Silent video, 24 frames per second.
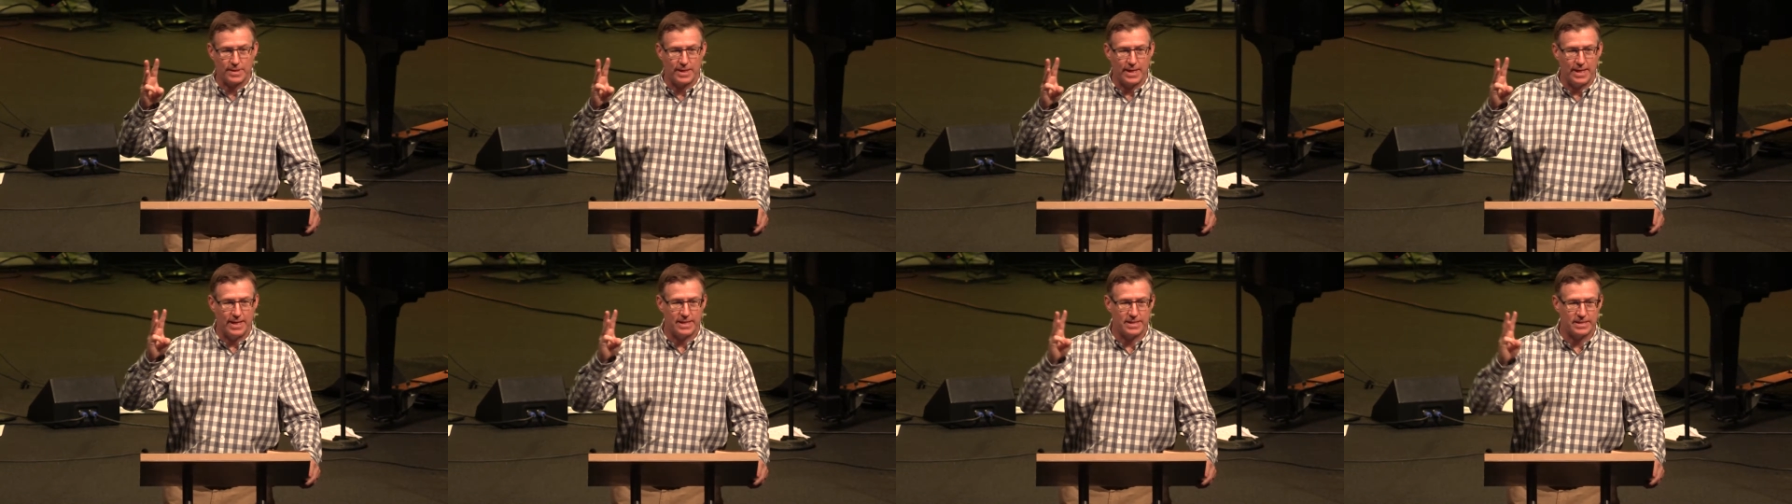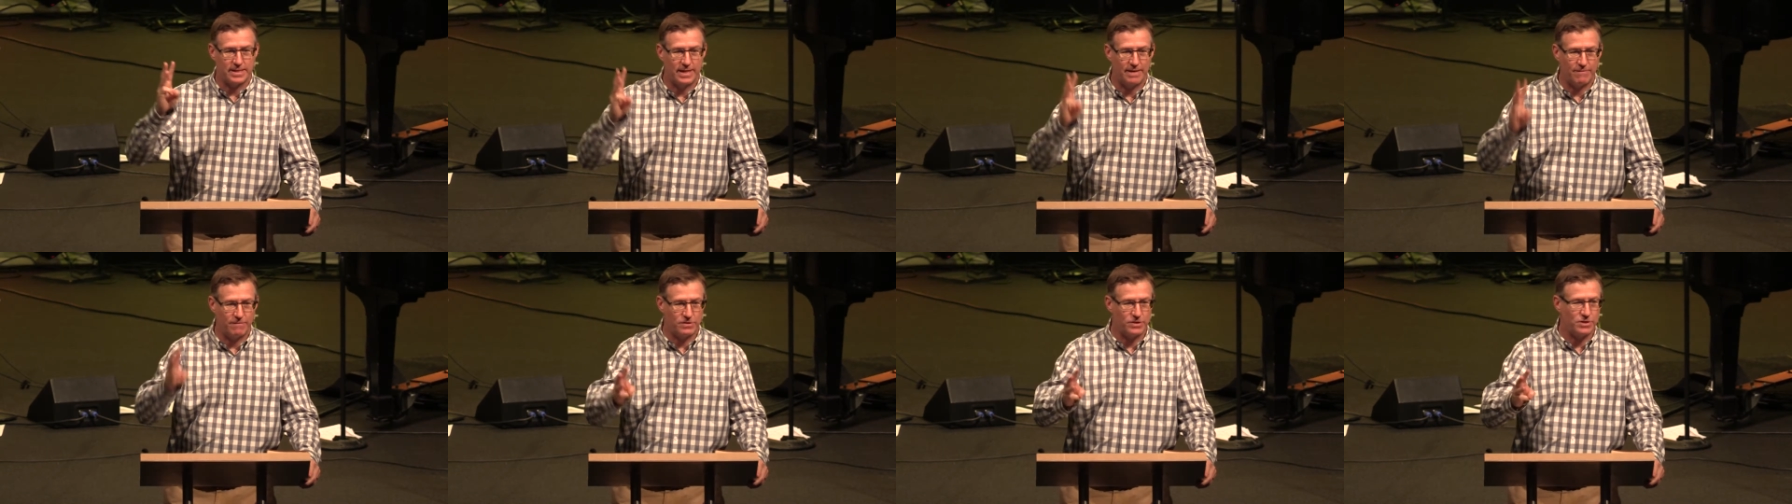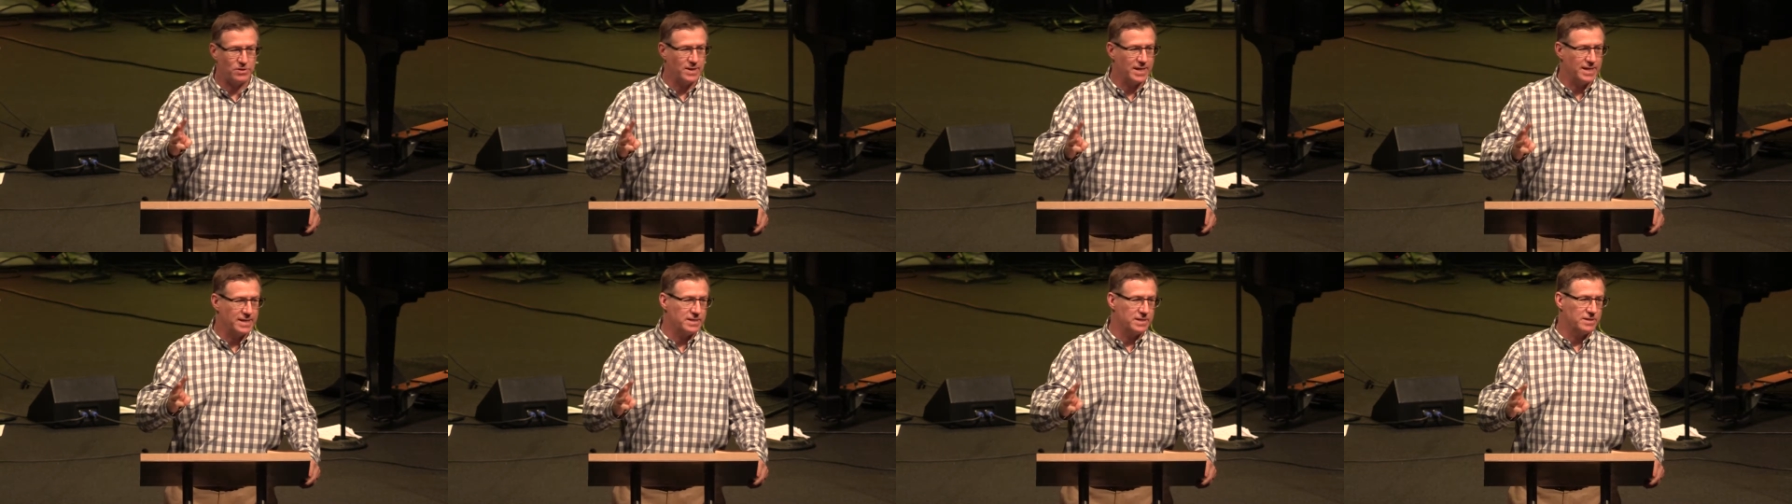and it's never too
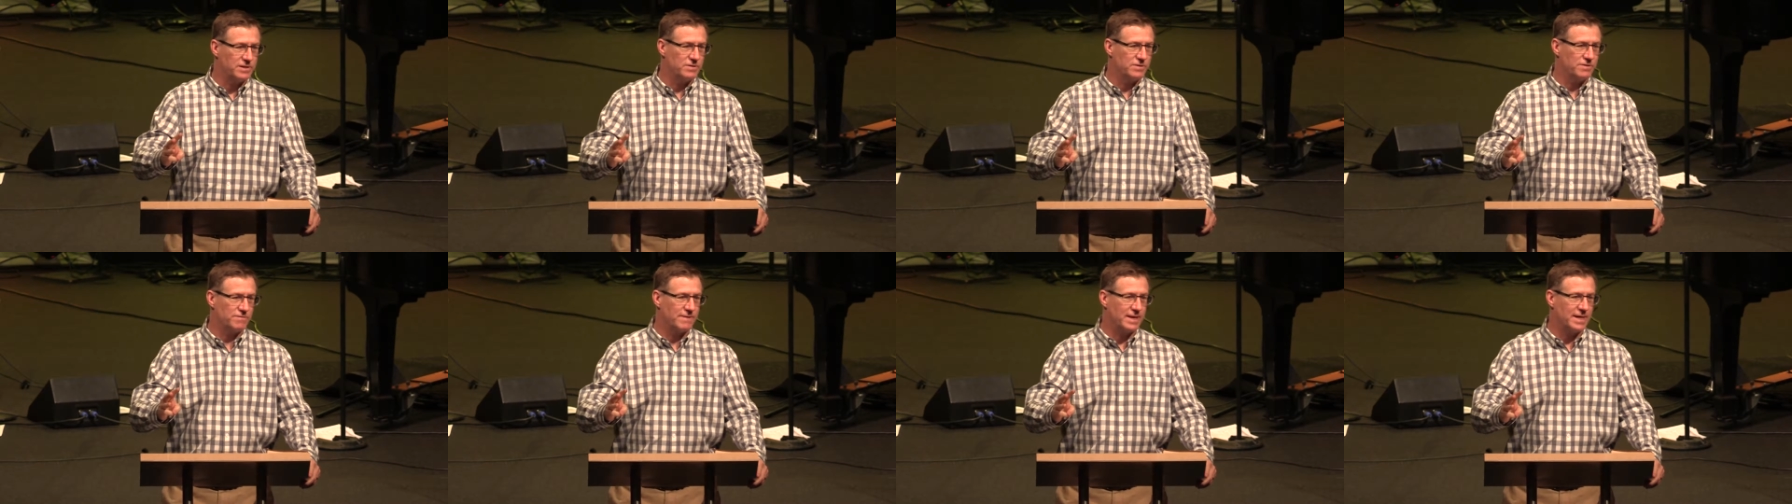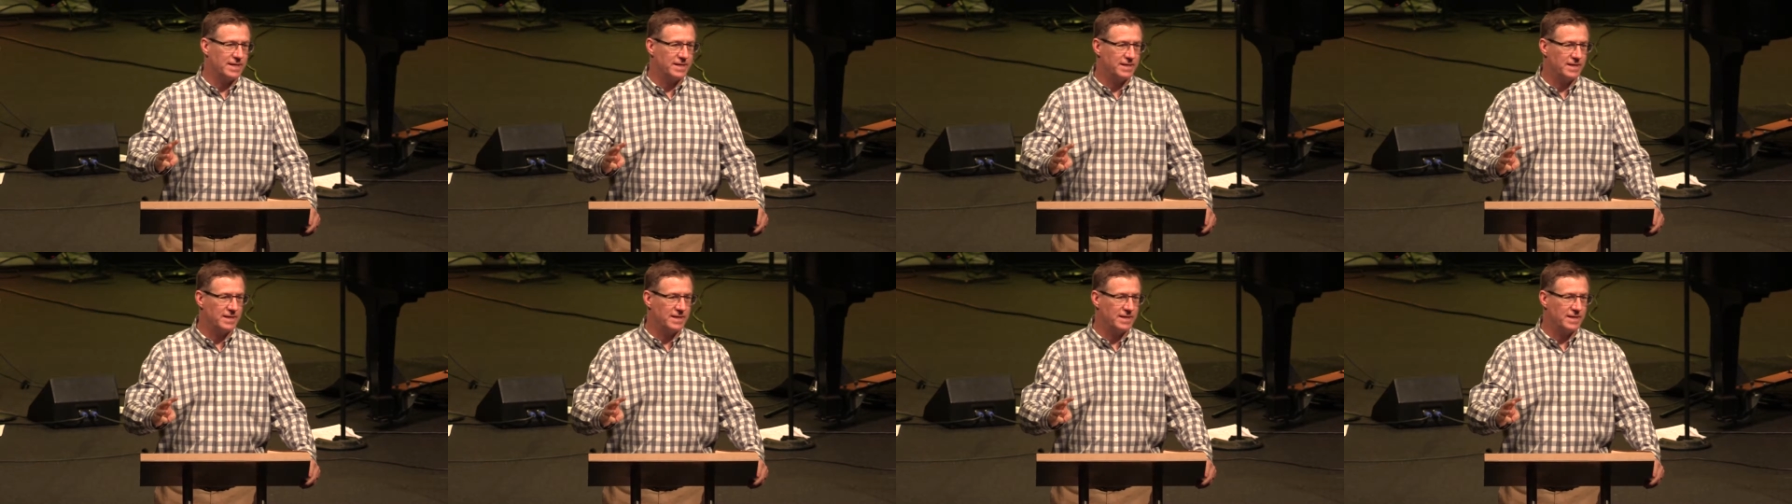late to do the right